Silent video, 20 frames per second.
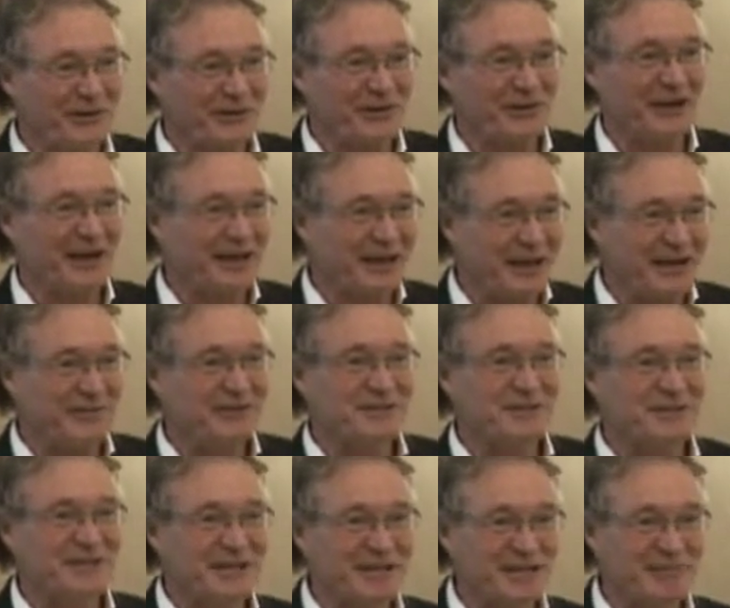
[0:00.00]
whether I'd ever
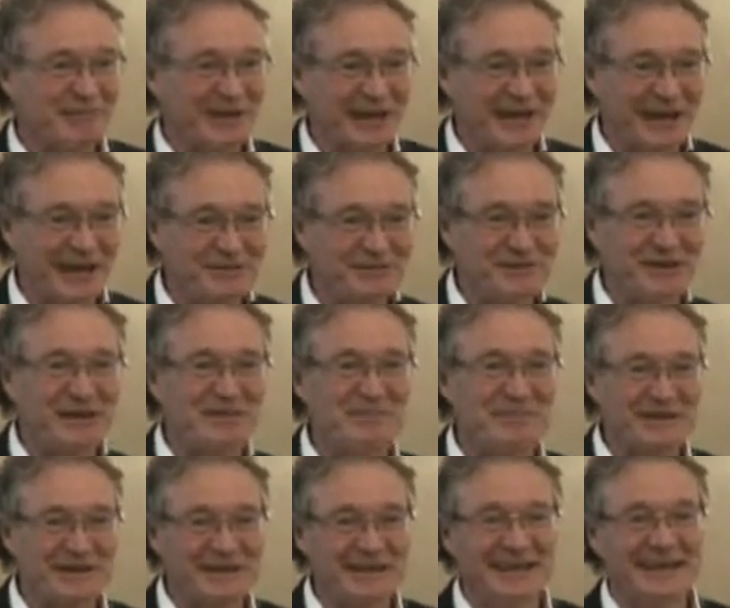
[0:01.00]
see it in my lifetime,
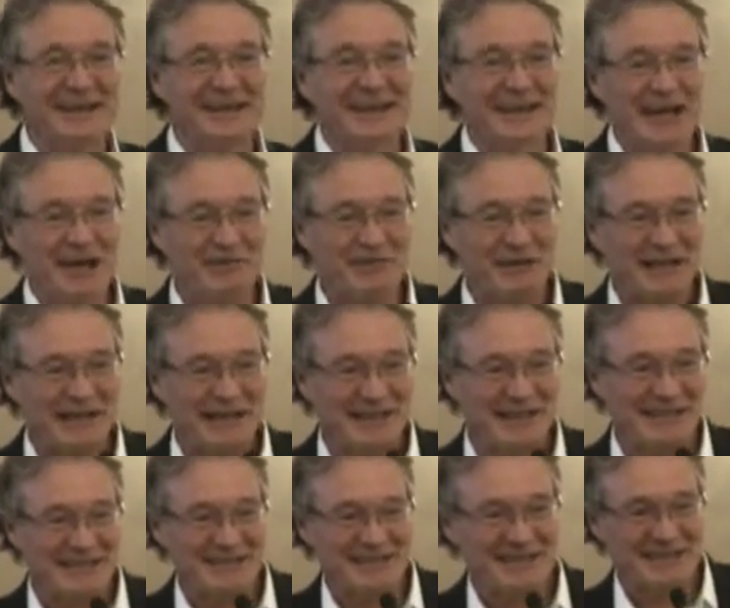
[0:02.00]
but I'm glad
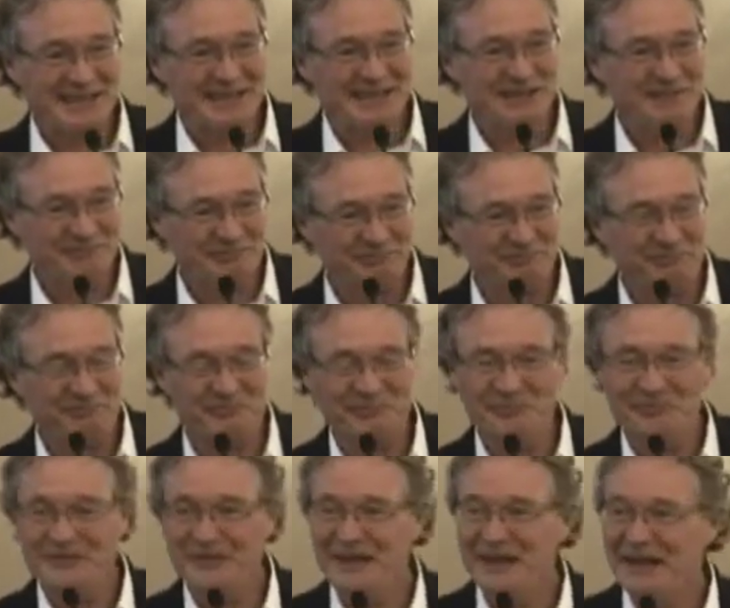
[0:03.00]
that it's there.
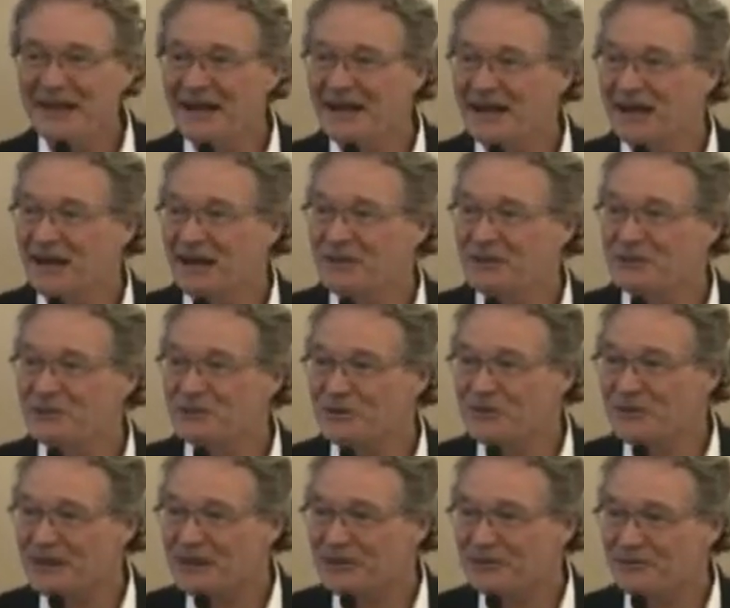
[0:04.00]
So
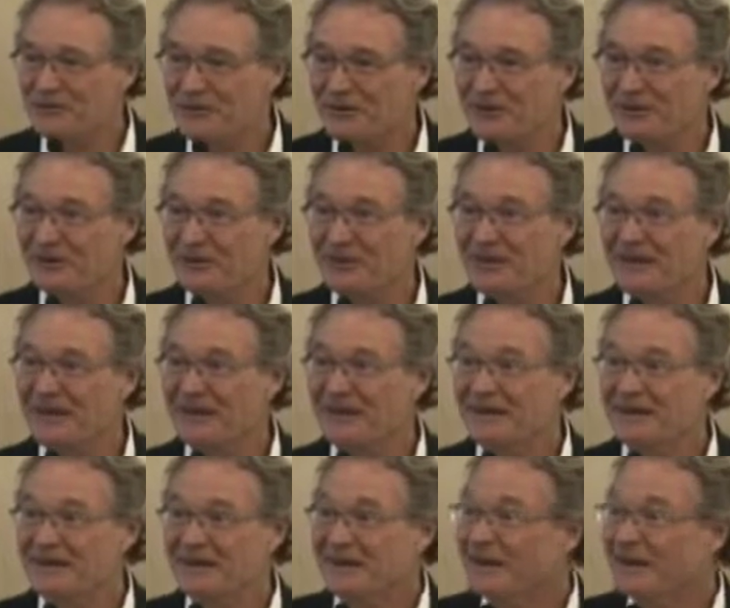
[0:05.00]
thank you for